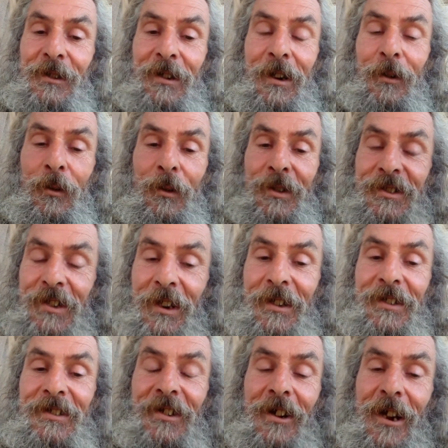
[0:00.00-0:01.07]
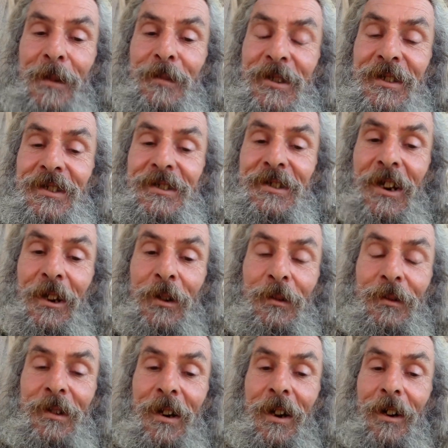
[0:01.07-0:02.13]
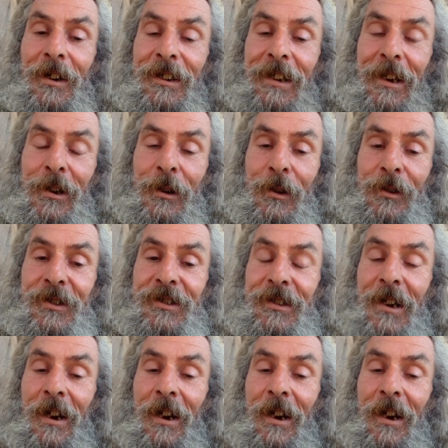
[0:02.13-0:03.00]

or certain types of stone are used,